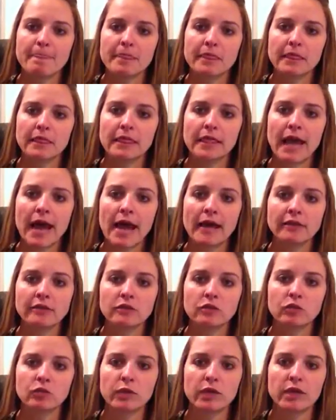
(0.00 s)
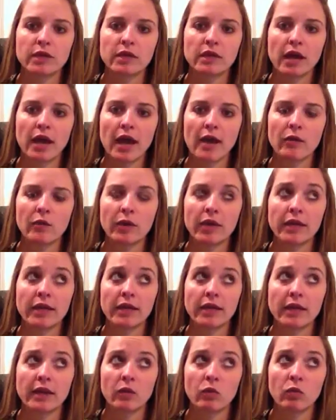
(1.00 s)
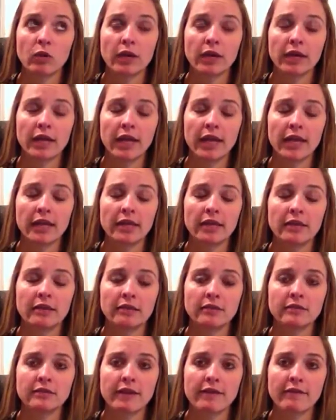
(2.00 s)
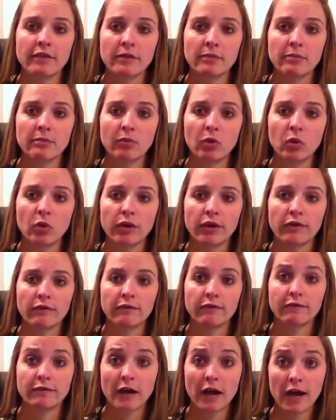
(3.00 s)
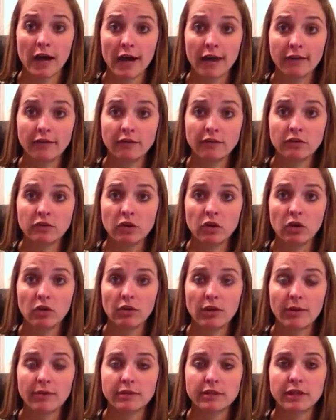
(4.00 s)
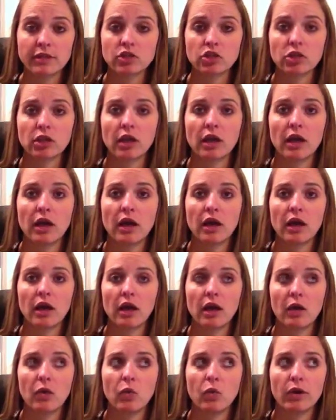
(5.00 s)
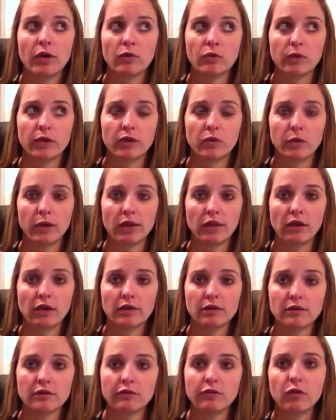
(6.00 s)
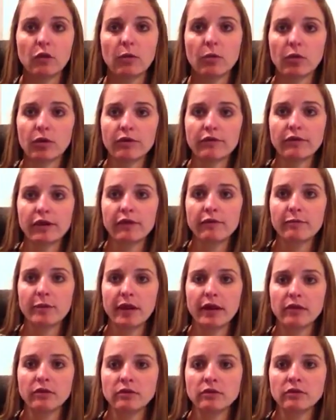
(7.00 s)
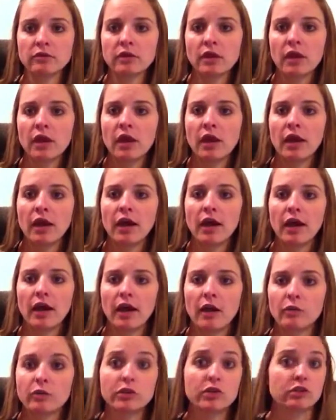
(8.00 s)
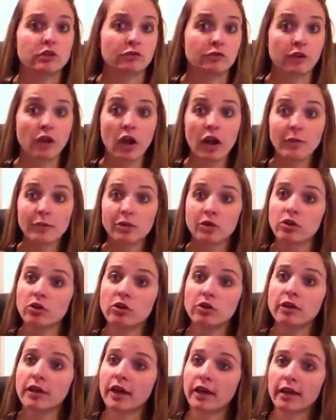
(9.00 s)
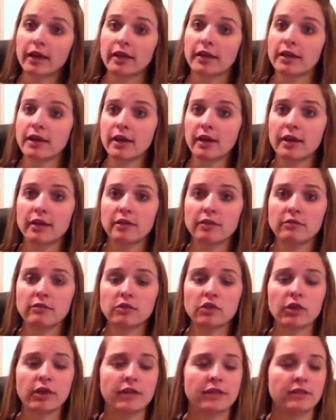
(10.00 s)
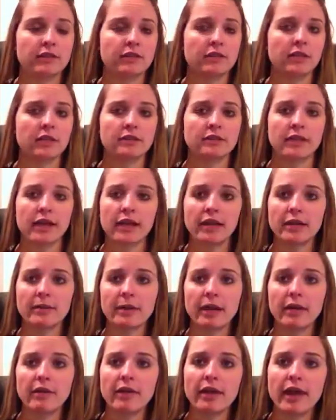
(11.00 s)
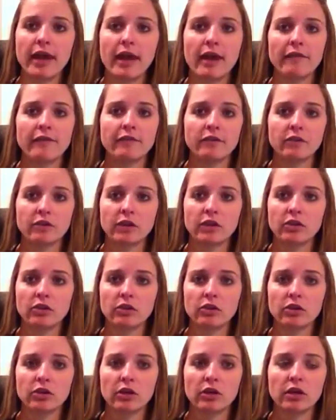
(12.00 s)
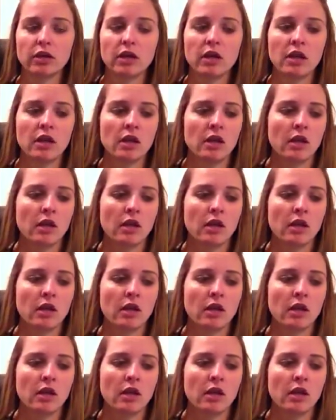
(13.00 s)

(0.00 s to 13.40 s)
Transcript: Last week I weighed in at 187.5, so that was actually a 1 week weight loss of 4.5 pounds, which is phenomenal. Like, again, crazy excited about that, feeling good.